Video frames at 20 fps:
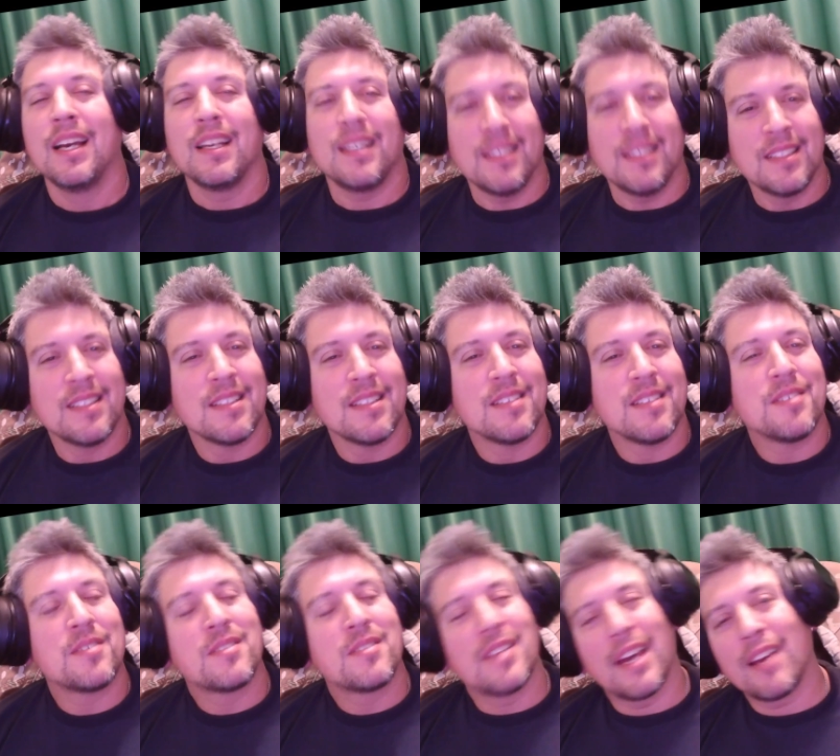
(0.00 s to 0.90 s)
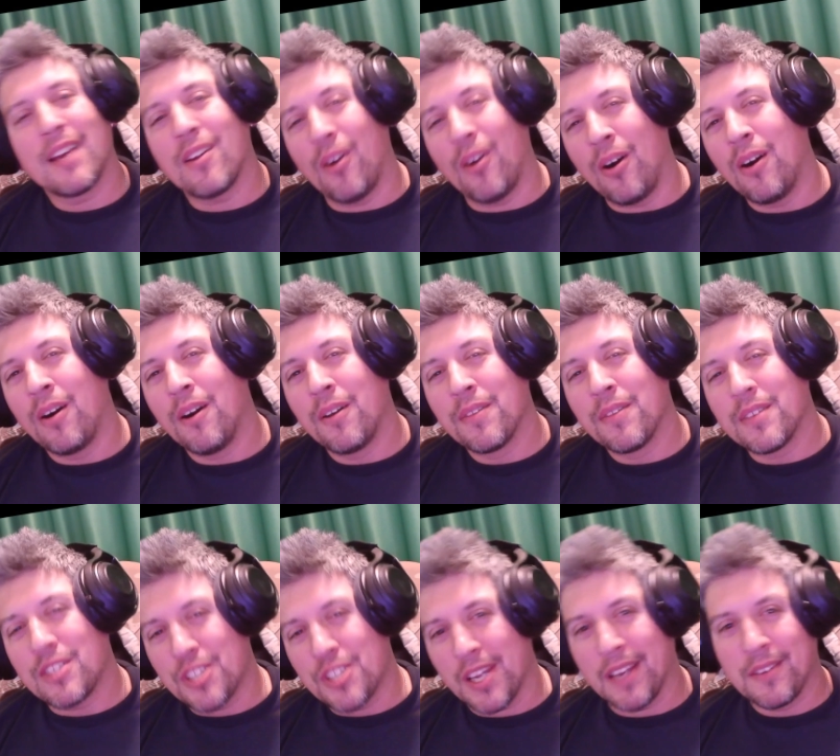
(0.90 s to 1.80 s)
is that all
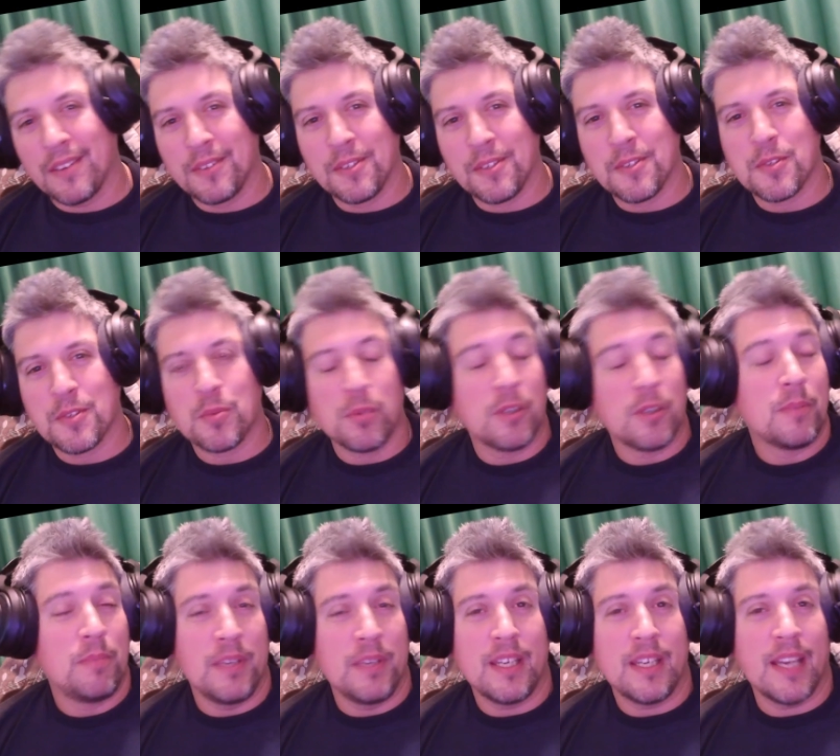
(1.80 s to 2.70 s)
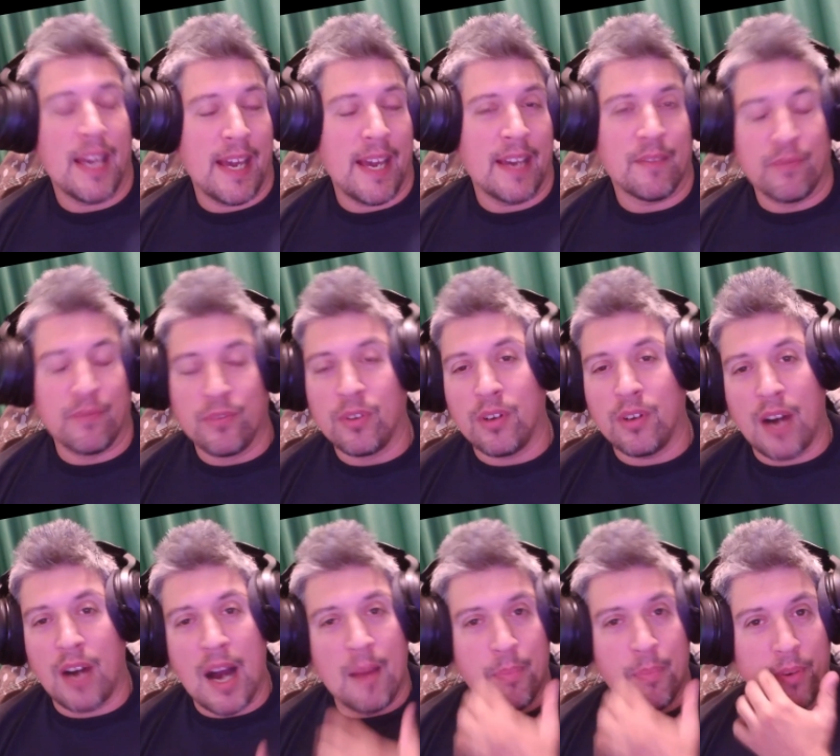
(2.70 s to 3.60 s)
the channels will be at full
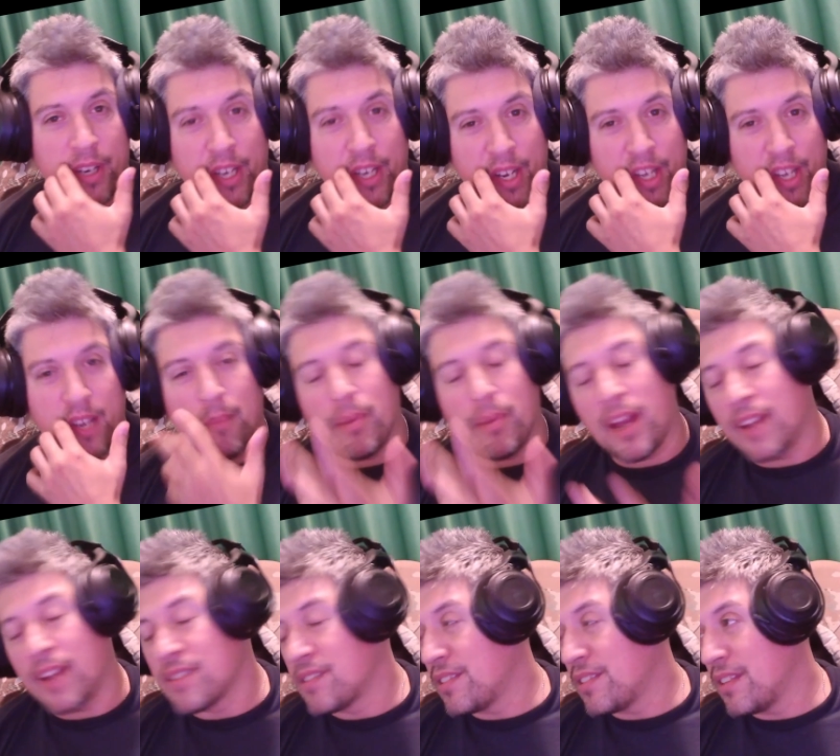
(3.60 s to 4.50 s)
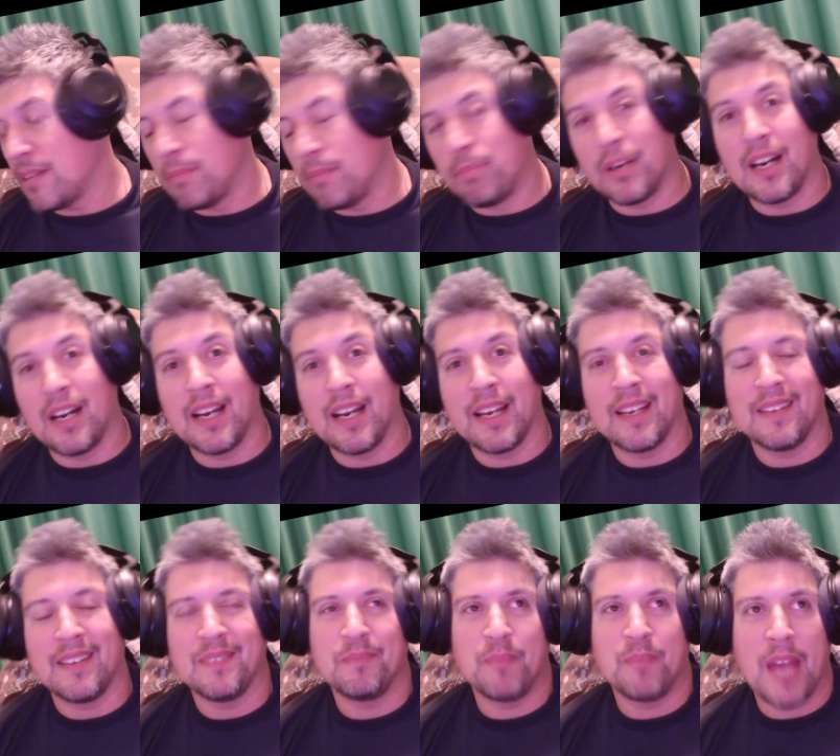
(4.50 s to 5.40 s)
operating capacity
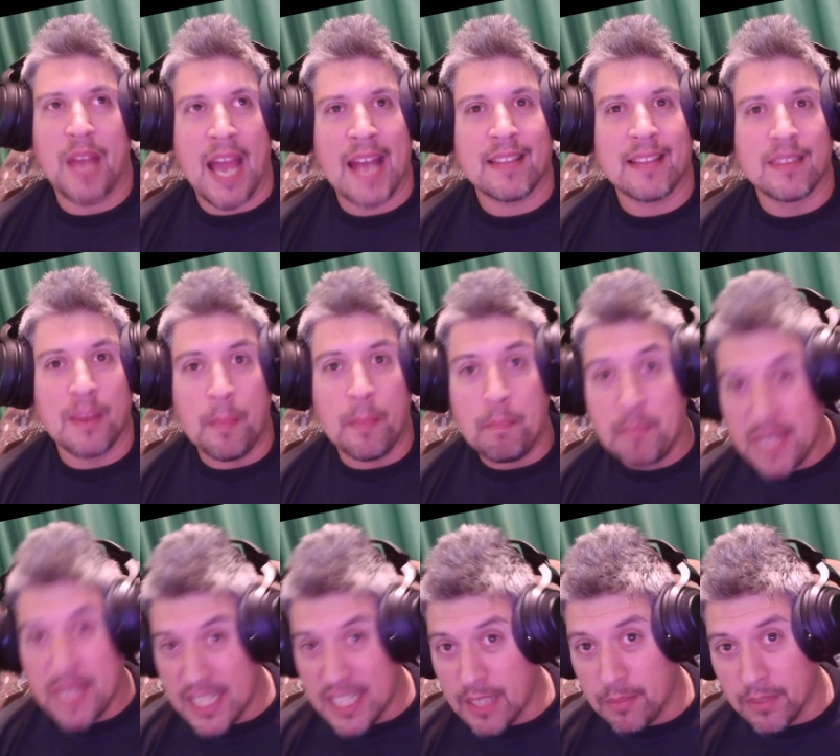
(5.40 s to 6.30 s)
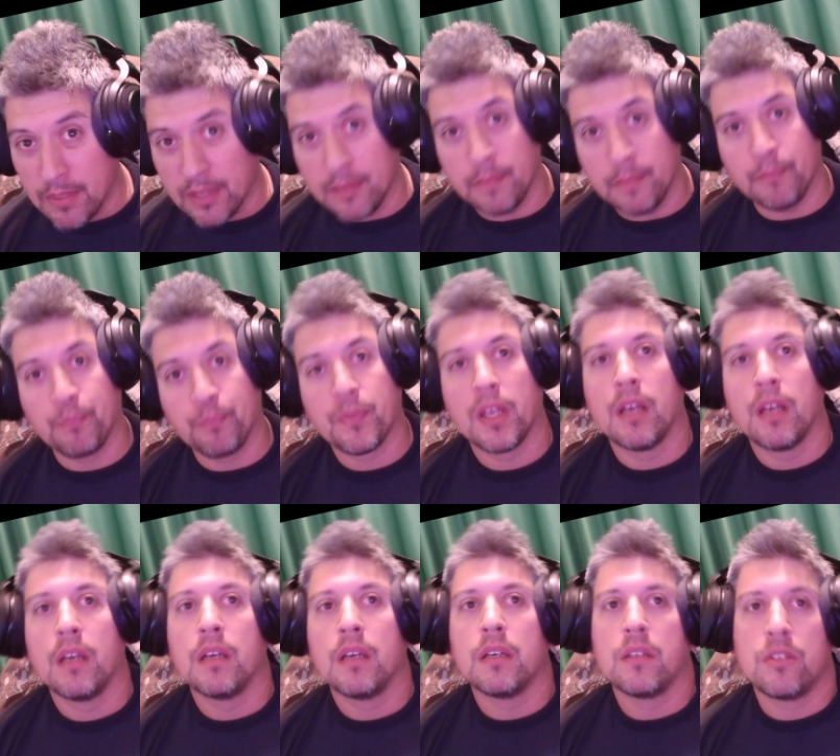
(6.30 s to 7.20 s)
by, at the minimum,
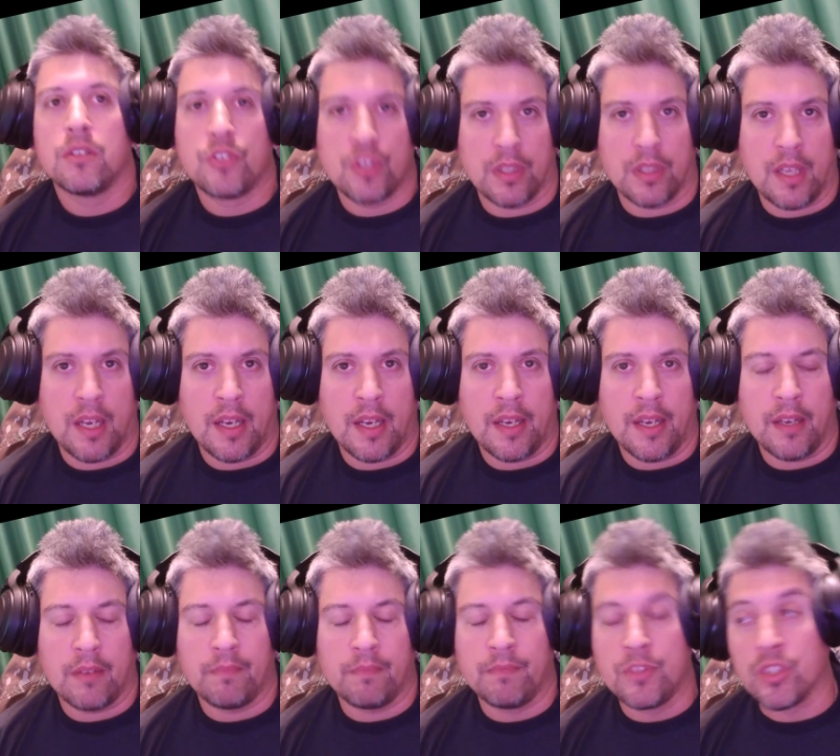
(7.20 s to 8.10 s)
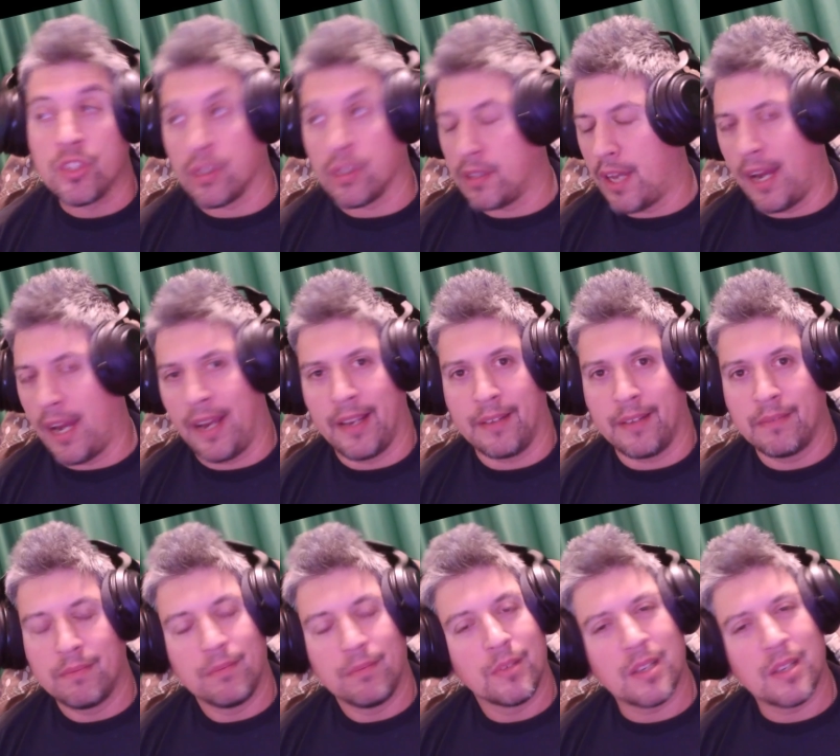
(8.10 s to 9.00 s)
January
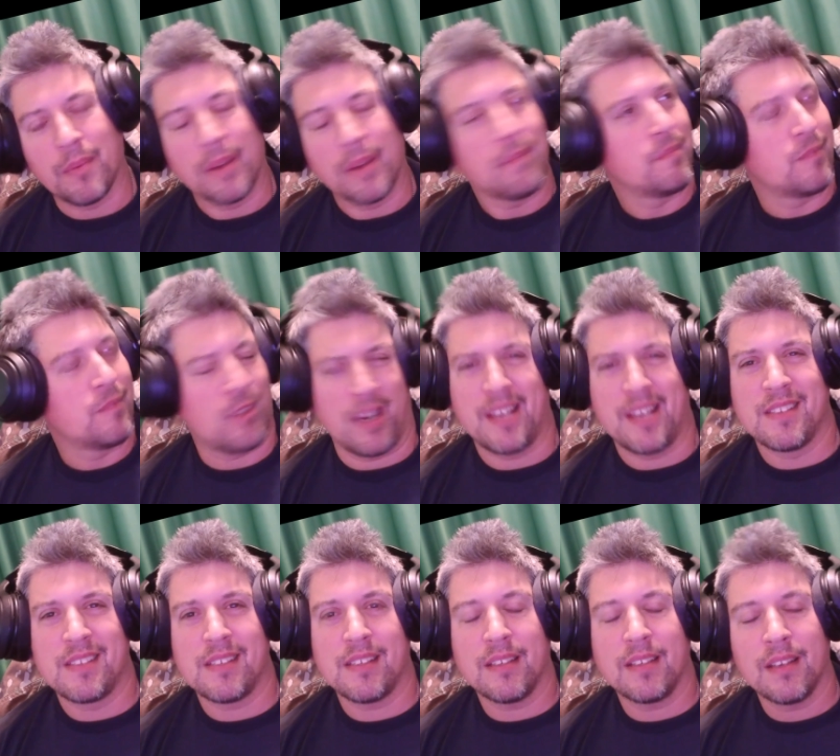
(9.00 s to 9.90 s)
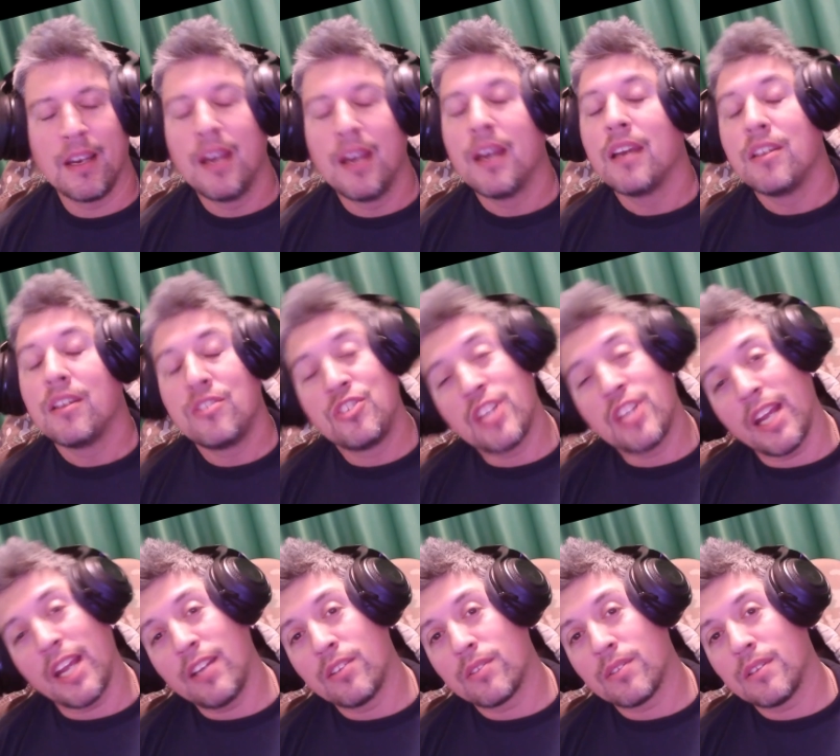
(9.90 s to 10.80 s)

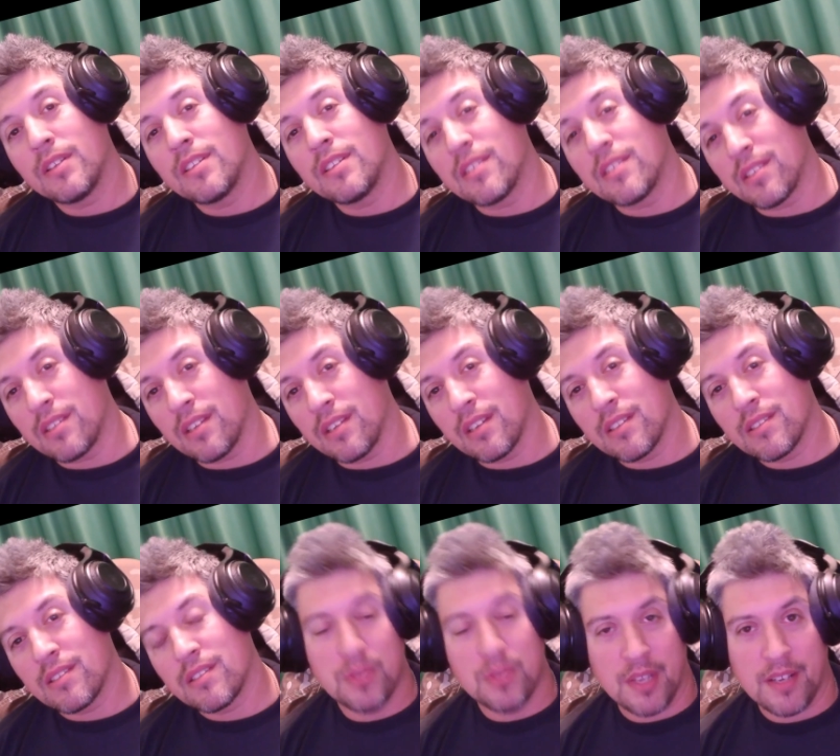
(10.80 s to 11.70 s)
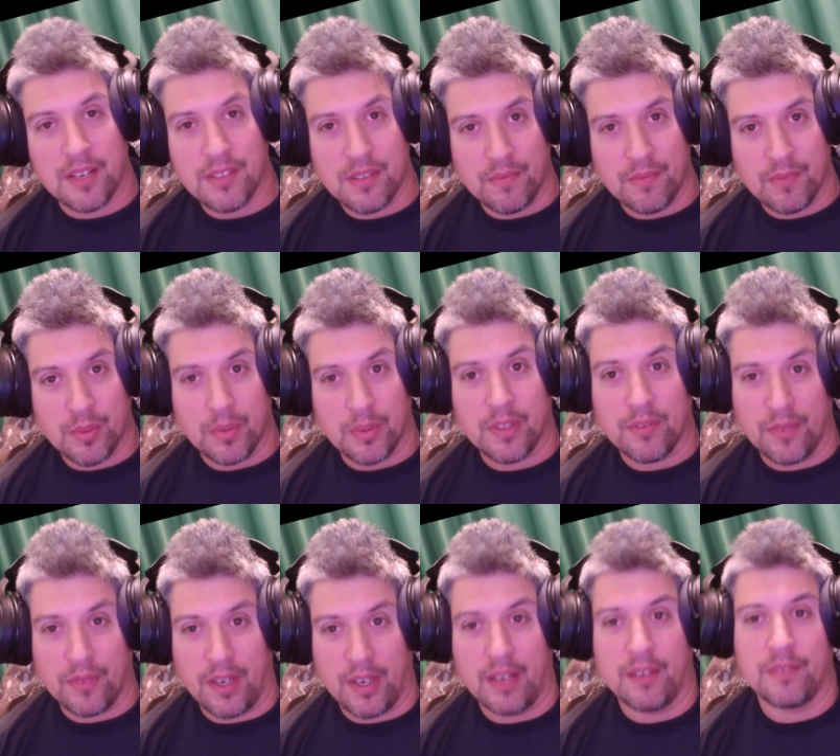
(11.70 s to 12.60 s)
6th,
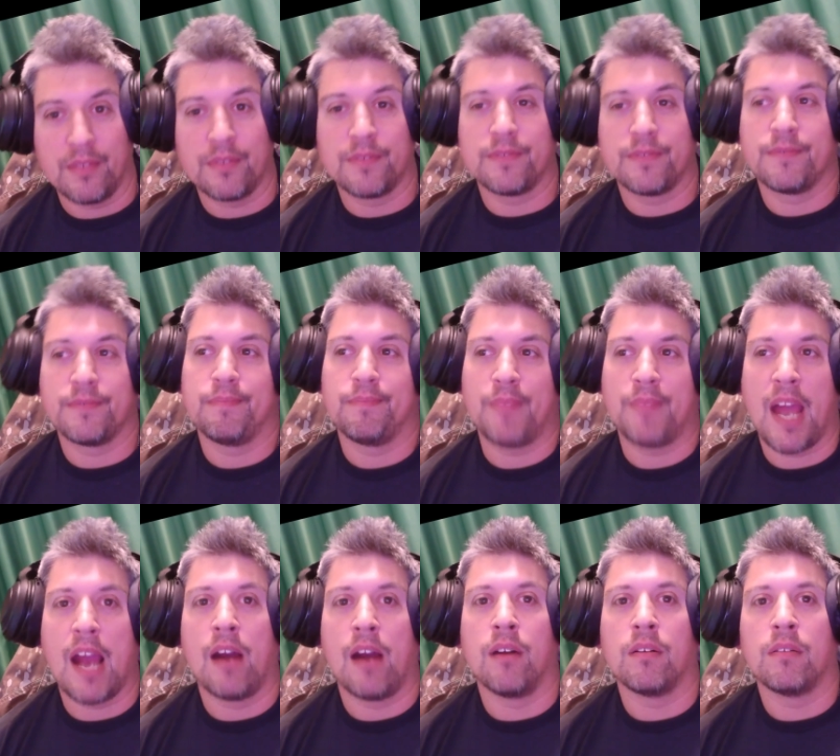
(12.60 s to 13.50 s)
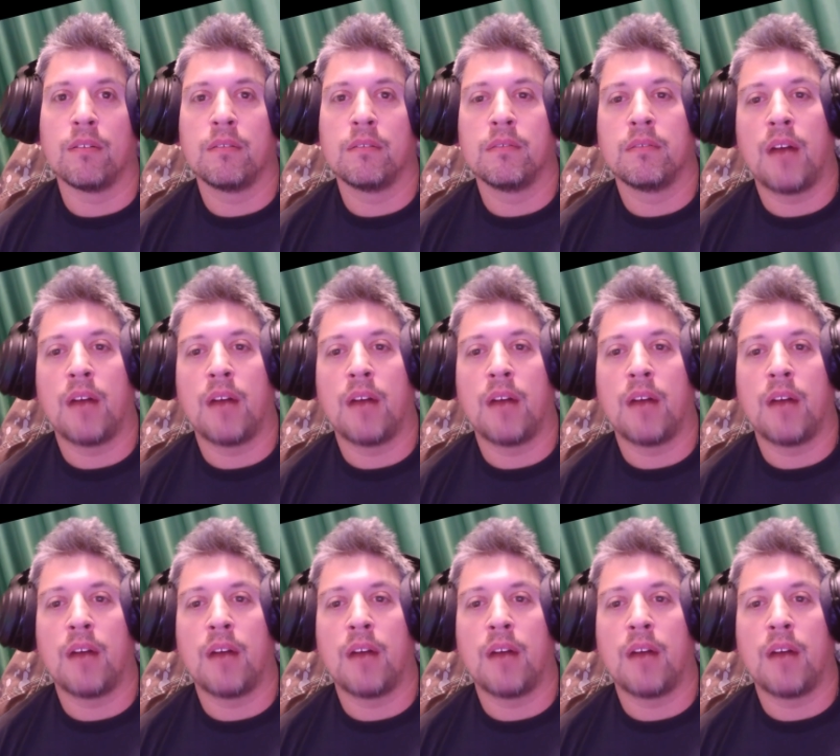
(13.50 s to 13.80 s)
2025. Now,